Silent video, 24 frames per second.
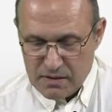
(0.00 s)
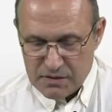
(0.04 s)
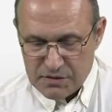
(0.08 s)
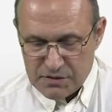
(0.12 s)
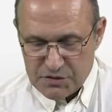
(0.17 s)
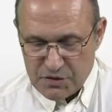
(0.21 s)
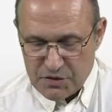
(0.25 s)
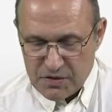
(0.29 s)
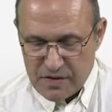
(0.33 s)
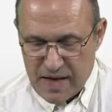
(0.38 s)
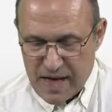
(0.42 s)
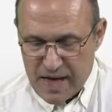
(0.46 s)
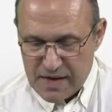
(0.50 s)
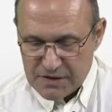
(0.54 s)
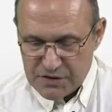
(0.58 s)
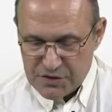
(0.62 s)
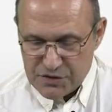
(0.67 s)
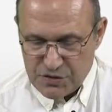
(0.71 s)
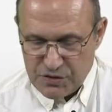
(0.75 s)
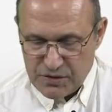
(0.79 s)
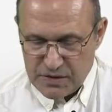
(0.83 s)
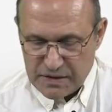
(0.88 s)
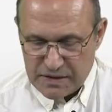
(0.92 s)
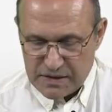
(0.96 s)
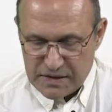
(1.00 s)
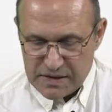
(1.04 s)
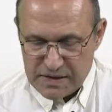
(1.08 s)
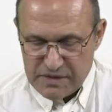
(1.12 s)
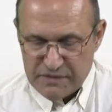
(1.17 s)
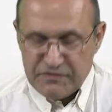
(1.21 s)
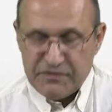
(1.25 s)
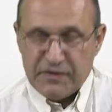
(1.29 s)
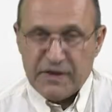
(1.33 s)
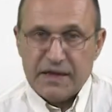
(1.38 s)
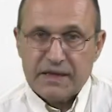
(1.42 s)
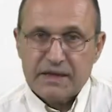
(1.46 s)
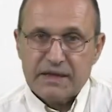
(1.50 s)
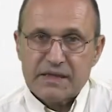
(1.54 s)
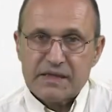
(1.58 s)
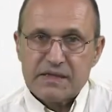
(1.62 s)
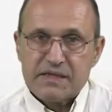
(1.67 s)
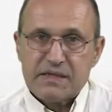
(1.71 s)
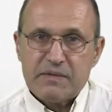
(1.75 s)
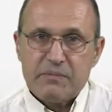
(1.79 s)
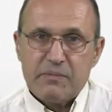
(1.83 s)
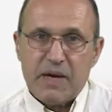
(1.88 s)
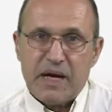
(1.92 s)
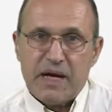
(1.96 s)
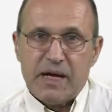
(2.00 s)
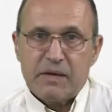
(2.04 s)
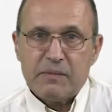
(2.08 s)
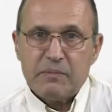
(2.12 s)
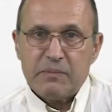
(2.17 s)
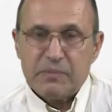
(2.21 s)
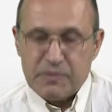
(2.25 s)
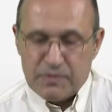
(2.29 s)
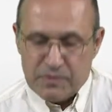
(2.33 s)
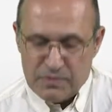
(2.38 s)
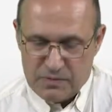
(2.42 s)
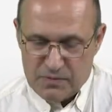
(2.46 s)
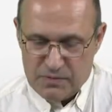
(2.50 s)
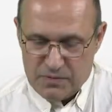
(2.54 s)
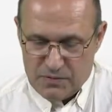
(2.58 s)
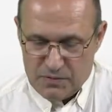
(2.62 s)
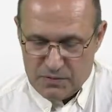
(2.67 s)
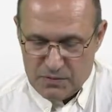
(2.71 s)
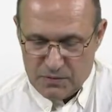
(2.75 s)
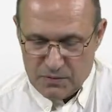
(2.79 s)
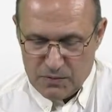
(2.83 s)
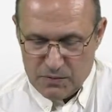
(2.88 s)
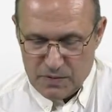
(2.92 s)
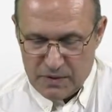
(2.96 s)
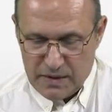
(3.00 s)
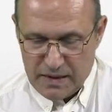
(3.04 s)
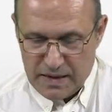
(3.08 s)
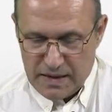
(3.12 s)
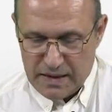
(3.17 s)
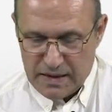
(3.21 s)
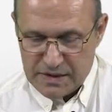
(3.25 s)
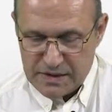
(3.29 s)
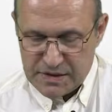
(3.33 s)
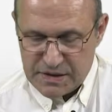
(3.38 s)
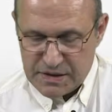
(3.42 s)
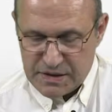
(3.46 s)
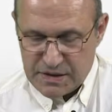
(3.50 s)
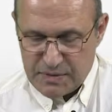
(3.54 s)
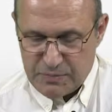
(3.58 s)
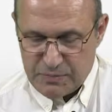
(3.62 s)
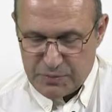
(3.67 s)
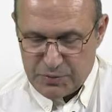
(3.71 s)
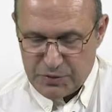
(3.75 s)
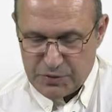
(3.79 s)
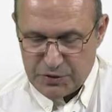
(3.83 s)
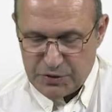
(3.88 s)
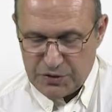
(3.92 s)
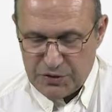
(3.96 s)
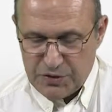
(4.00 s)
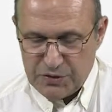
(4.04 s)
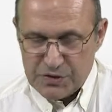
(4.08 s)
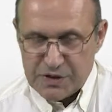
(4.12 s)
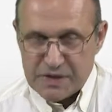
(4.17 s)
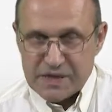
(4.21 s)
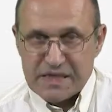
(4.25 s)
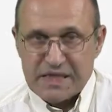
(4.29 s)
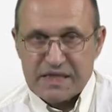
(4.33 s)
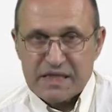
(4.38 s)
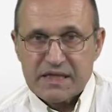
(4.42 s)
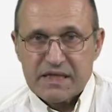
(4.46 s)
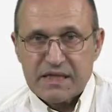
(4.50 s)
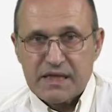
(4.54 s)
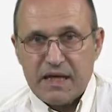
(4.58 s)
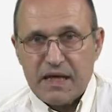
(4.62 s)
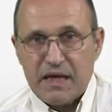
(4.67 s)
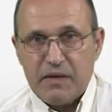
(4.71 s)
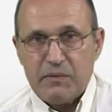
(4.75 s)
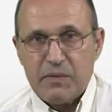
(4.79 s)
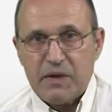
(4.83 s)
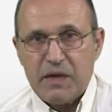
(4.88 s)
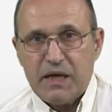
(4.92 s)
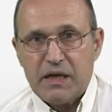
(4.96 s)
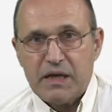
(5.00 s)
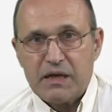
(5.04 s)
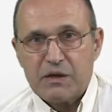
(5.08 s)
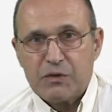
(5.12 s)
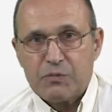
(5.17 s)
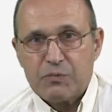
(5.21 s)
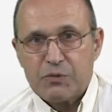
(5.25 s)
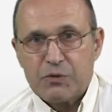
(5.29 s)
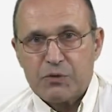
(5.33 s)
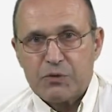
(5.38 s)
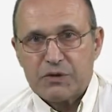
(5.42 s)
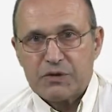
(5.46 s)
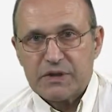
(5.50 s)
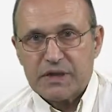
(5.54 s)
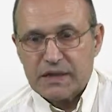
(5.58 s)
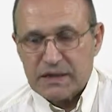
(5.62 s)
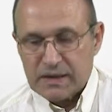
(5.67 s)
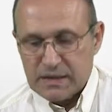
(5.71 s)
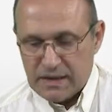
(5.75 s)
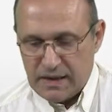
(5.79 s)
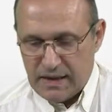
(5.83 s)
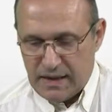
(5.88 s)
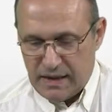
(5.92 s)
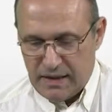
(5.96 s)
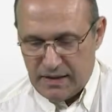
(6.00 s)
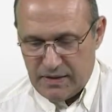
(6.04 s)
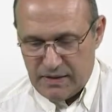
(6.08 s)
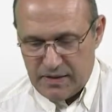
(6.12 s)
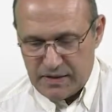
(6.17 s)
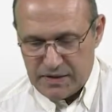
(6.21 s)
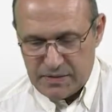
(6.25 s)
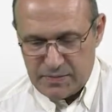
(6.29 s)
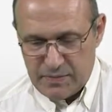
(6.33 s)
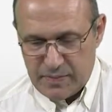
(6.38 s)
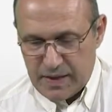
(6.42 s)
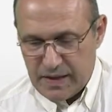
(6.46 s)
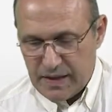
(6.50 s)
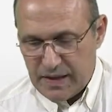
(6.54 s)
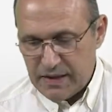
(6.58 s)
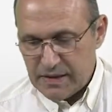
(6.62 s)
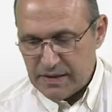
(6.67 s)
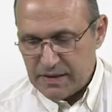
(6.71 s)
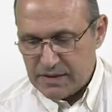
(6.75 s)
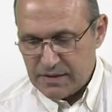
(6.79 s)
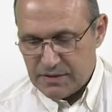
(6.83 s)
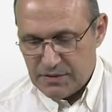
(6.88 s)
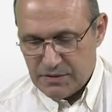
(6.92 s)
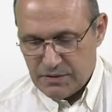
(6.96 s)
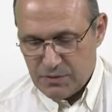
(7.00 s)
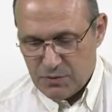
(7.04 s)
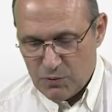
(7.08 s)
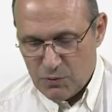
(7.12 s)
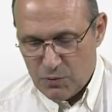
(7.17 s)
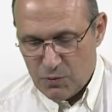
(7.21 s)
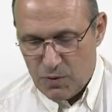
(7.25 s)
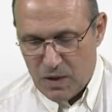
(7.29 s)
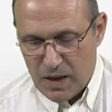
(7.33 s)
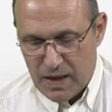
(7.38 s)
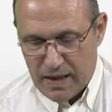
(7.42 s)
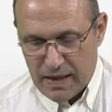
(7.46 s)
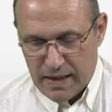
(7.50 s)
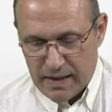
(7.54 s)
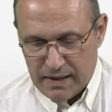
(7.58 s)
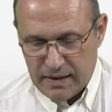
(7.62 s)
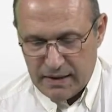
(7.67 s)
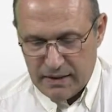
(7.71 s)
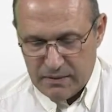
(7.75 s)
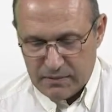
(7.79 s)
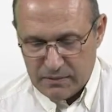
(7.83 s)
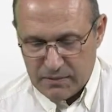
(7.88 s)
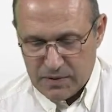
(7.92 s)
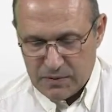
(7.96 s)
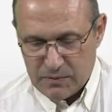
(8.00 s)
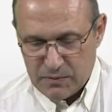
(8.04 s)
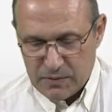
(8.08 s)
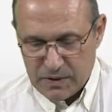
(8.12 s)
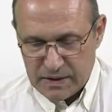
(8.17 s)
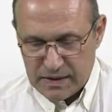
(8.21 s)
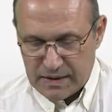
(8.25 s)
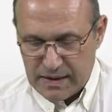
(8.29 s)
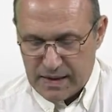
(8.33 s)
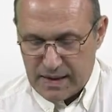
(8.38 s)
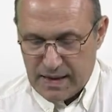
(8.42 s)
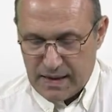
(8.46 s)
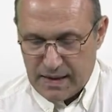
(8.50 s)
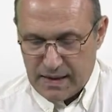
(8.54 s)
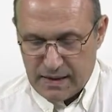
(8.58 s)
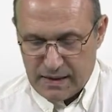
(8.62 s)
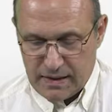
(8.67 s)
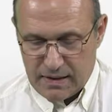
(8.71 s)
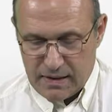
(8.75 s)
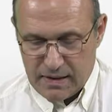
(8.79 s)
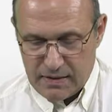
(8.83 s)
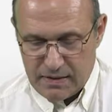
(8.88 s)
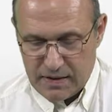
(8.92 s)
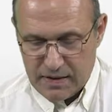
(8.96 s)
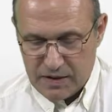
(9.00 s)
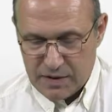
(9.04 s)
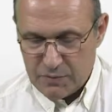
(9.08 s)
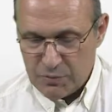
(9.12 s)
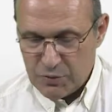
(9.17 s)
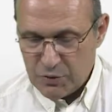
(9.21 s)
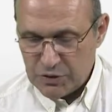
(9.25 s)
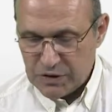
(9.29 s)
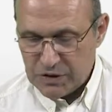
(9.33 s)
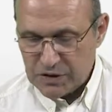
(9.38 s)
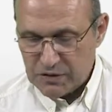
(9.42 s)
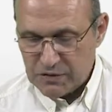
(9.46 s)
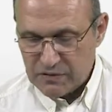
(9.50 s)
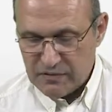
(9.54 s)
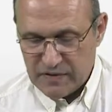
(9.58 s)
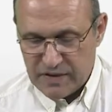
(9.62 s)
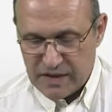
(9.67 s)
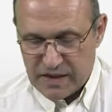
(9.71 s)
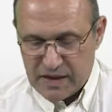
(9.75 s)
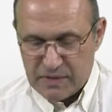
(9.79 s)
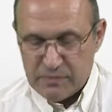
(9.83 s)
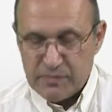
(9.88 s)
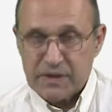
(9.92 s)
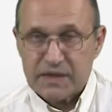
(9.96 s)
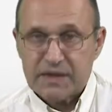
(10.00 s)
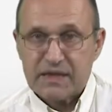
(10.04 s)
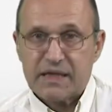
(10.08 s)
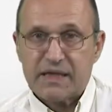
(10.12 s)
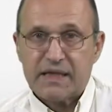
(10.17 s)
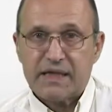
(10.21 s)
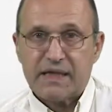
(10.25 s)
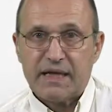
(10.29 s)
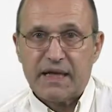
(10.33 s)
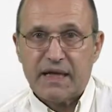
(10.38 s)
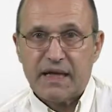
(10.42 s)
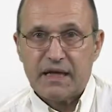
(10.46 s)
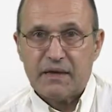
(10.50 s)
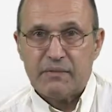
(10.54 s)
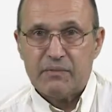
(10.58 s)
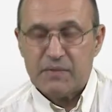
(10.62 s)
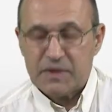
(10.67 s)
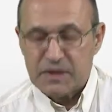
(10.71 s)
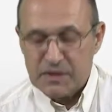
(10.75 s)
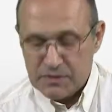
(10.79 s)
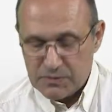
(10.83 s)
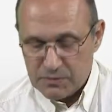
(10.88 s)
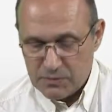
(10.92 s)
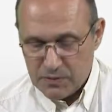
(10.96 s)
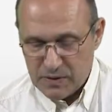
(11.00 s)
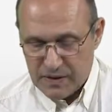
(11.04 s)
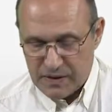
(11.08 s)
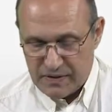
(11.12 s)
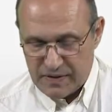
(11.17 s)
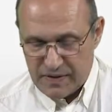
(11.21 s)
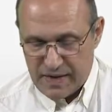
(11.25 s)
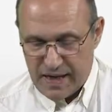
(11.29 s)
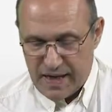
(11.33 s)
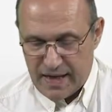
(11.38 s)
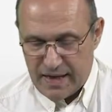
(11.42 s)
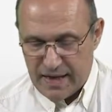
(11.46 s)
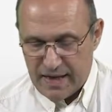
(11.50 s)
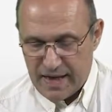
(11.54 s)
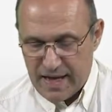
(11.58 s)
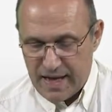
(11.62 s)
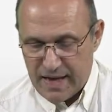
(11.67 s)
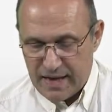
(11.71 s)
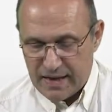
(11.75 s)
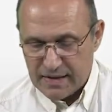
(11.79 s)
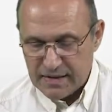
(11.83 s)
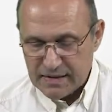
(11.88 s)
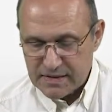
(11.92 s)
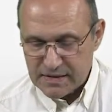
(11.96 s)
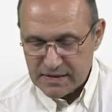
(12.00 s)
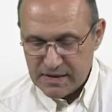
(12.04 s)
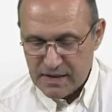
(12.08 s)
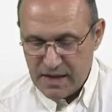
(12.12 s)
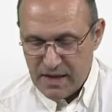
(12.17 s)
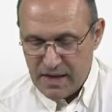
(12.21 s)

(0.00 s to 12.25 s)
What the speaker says: So the adjoint is defined as the map which produces the same inner product in the space y when we take the inner product of an arbitrary element with ax,